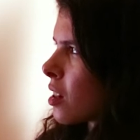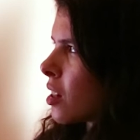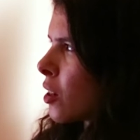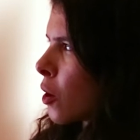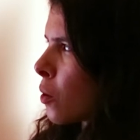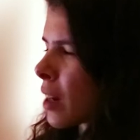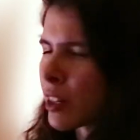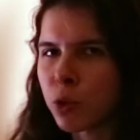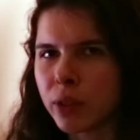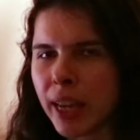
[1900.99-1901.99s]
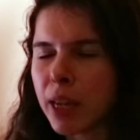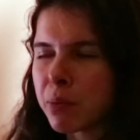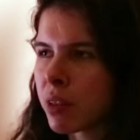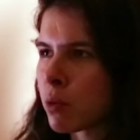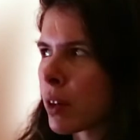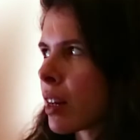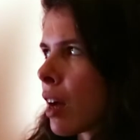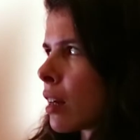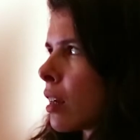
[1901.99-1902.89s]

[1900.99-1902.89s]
when I do games and whatnot,